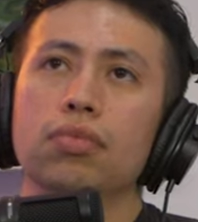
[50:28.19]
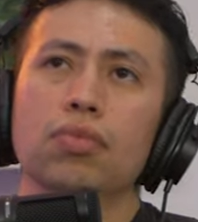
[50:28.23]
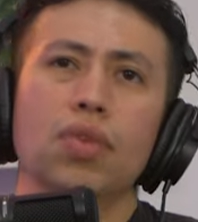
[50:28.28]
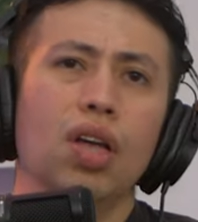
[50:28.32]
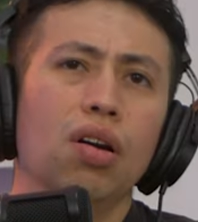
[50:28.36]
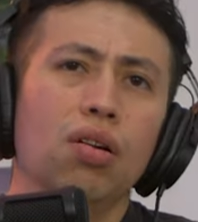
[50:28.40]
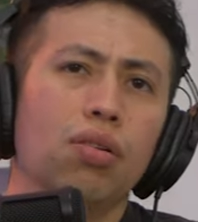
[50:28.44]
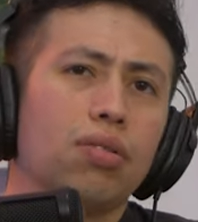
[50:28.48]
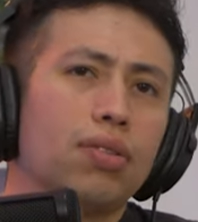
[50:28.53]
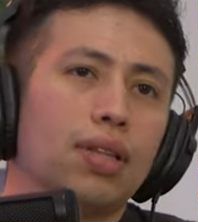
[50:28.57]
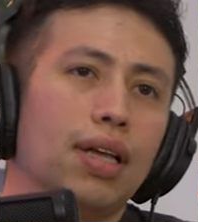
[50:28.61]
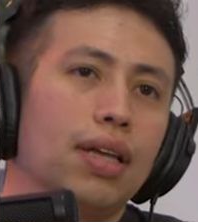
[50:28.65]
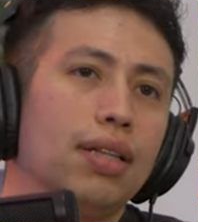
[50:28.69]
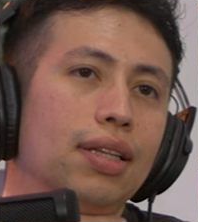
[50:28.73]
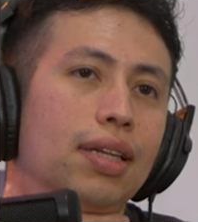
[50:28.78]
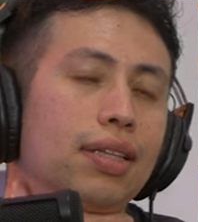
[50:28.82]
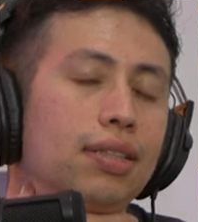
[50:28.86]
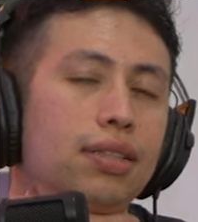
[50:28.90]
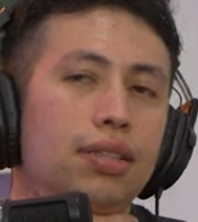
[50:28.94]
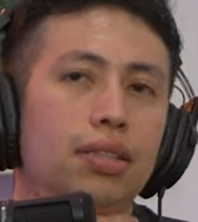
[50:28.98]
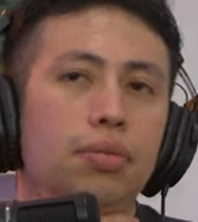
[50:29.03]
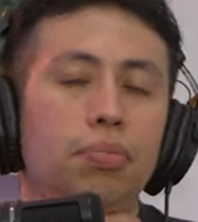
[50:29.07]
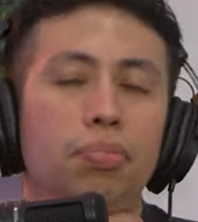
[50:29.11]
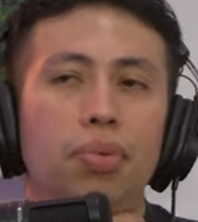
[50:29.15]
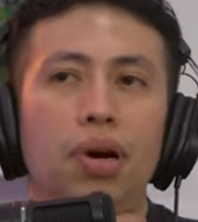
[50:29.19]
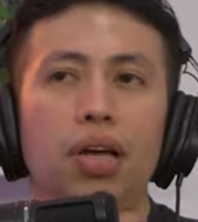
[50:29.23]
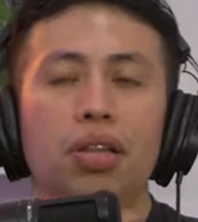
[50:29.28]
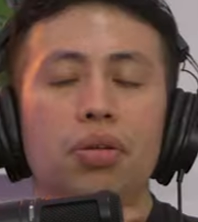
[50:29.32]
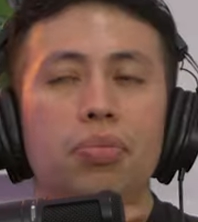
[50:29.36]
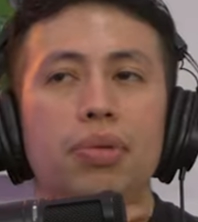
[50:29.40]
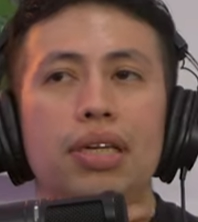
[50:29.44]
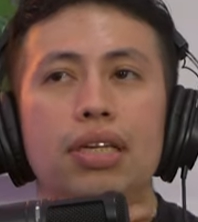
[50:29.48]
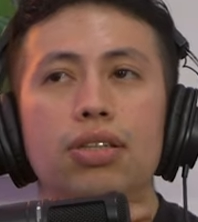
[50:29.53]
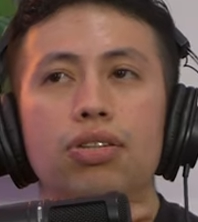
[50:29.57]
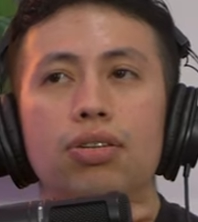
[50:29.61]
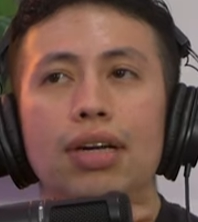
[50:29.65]
No, that, that doesn't Quote bother
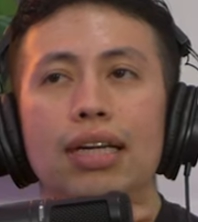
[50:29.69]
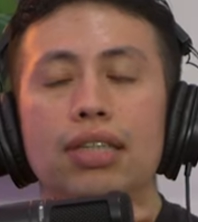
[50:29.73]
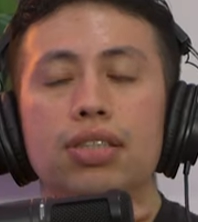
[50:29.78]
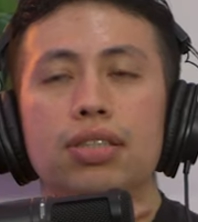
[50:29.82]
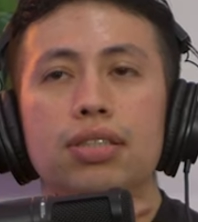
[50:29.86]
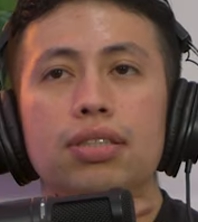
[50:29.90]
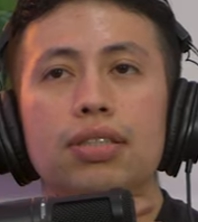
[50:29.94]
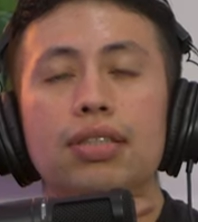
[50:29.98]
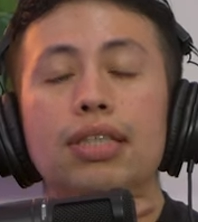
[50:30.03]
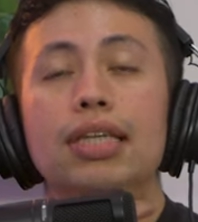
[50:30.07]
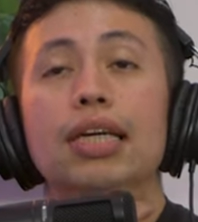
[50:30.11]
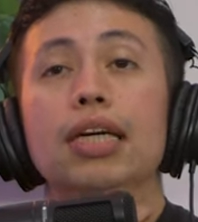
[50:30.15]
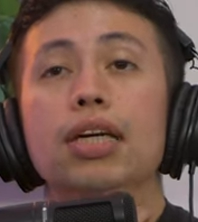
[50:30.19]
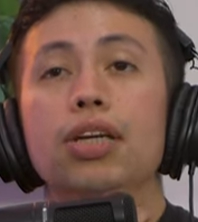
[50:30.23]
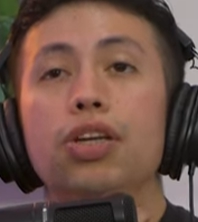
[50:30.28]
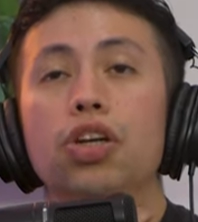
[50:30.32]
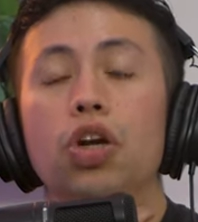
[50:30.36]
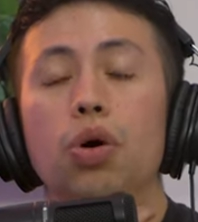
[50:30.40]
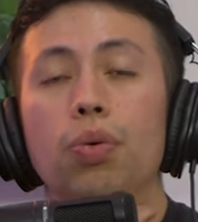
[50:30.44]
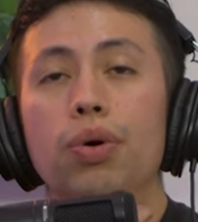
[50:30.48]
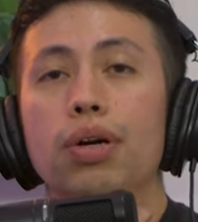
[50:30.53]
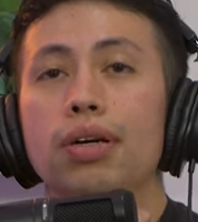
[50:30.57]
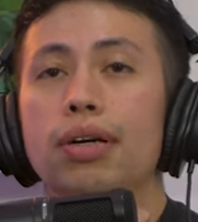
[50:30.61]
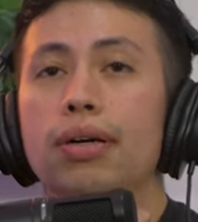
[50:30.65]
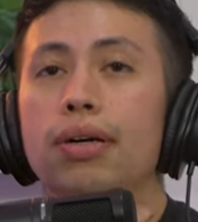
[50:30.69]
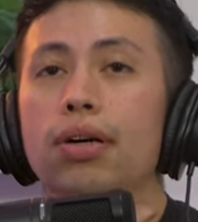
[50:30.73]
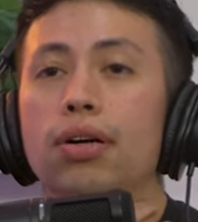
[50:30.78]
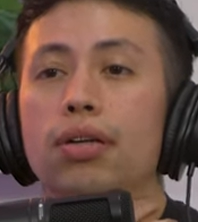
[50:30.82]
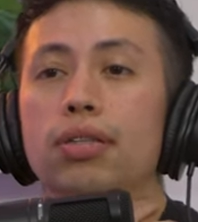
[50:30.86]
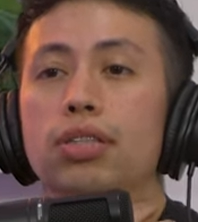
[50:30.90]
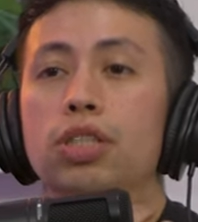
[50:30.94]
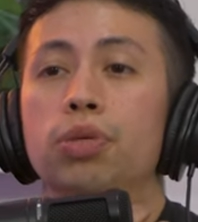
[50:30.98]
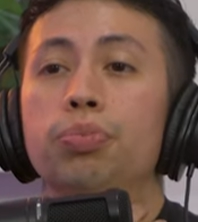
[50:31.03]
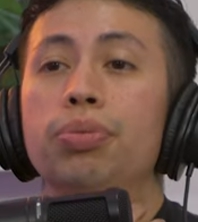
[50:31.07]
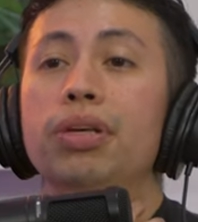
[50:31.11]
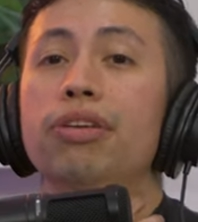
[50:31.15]
unquote. me either. I just, you know what?
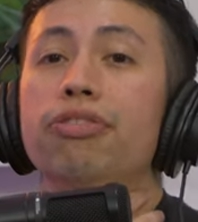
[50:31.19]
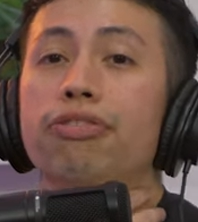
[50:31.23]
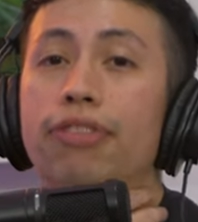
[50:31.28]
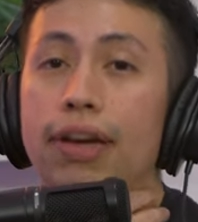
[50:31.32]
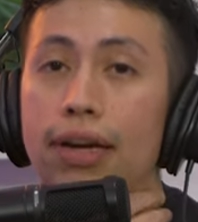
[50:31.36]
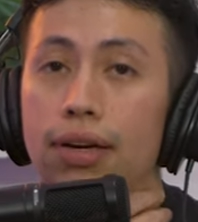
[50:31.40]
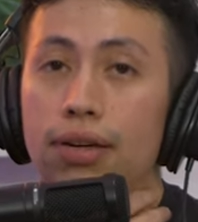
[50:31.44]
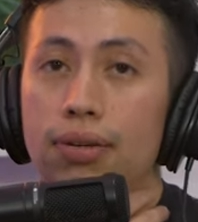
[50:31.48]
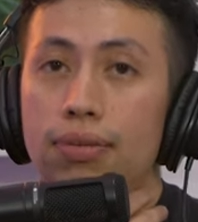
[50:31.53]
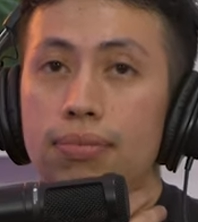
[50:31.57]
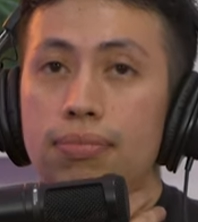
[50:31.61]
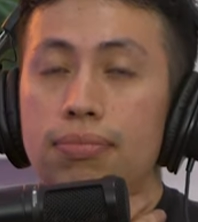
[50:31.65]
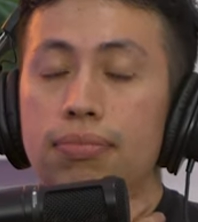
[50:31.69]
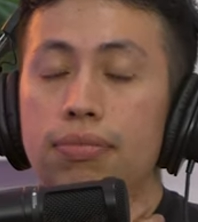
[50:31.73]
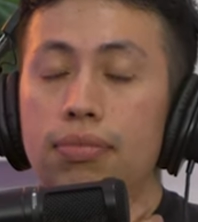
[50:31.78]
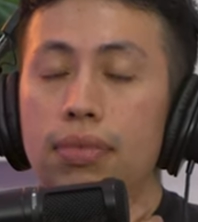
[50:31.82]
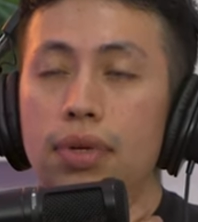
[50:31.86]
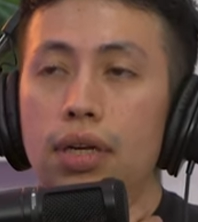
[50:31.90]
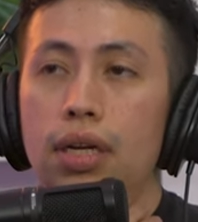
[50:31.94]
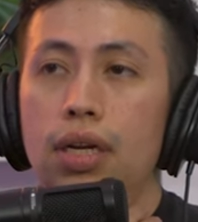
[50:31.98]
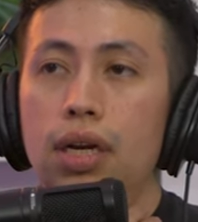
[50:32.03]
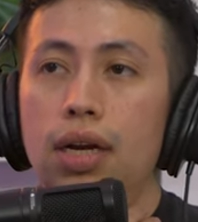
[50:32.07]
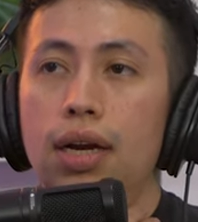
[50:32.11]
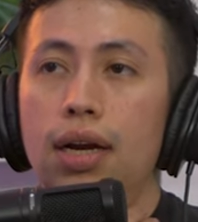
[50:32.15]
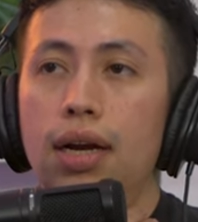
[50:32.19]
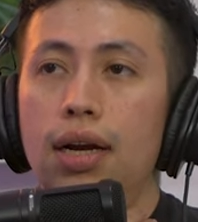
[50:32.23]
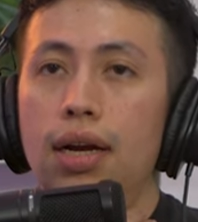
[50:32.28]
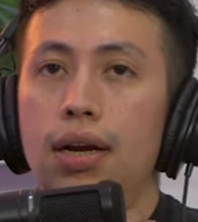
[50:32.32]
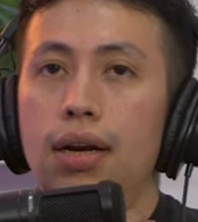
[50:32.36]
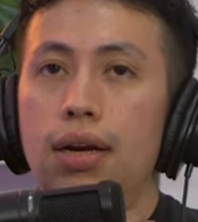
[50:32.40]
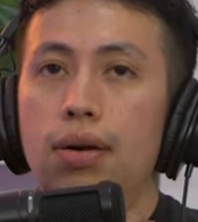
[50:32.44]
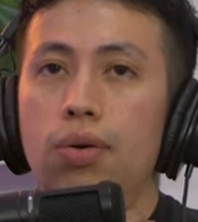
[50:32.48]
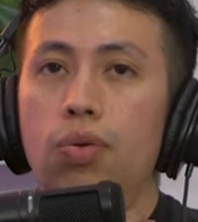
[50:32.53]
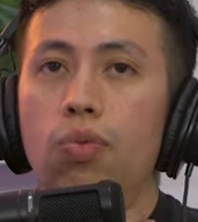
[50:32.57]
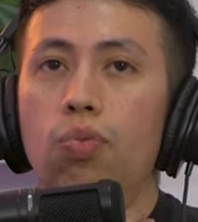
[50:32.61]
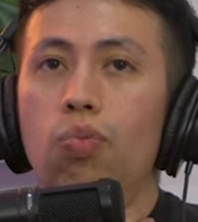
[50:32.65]
To be fair,
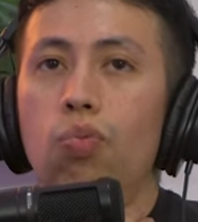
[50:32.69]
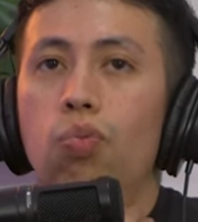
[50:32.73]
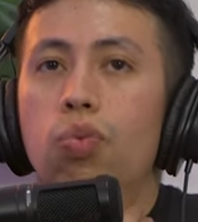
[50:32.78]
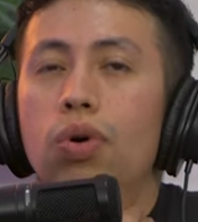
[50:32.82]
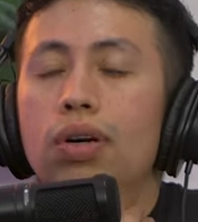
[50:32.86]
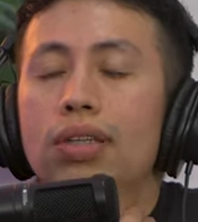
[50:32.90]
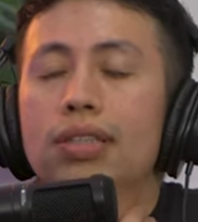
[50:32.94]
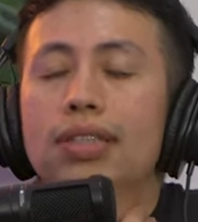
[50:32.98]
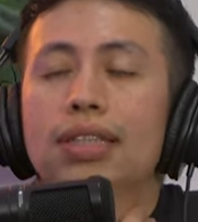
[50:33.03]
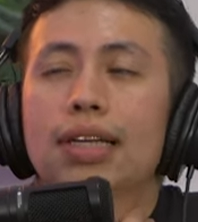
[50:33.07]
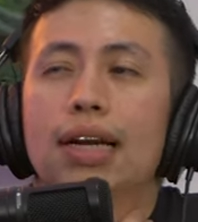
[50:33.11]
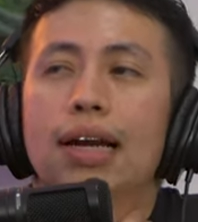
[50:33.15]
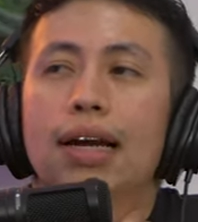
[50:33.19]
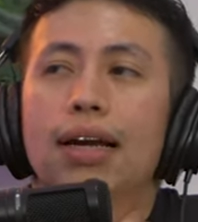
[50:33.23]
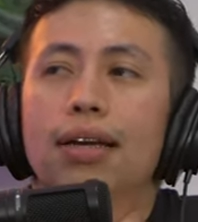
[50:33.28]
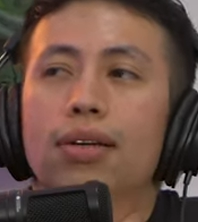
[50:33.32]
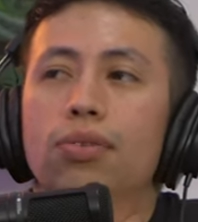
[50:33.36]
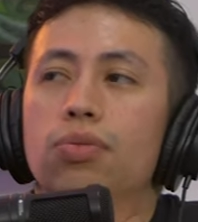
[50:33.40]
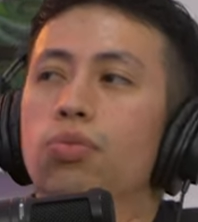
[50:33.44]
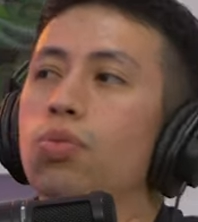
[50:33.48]
what did I?